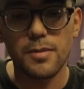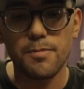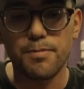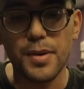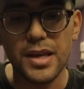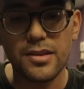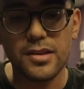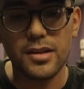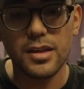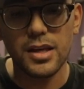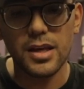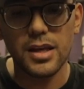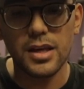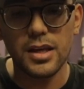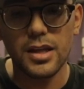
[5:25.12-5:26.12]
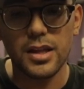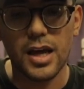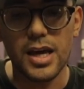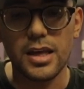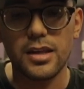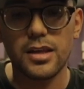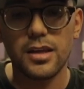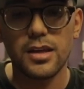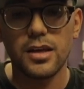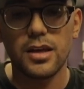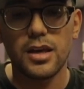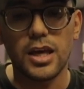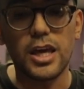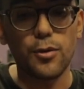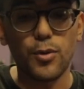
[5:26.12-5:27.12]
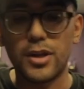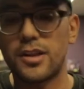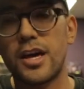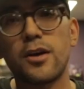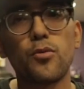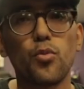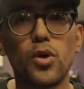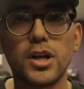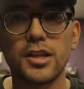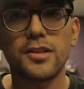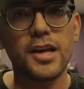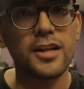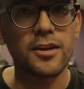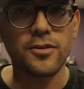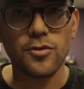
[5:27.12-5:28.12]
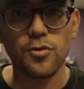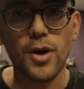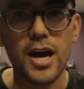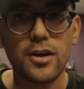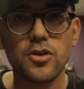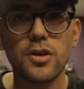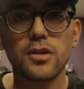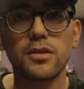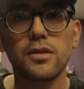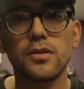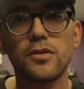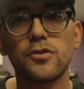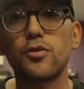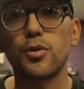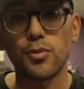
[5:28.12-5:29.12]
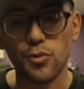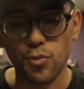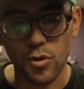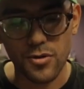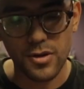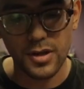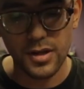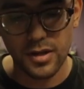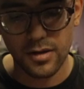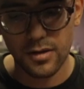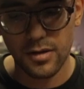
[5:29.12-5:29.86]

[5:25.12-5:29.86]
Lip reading: basically, like, he went -1 in that interaction, so it was worth it.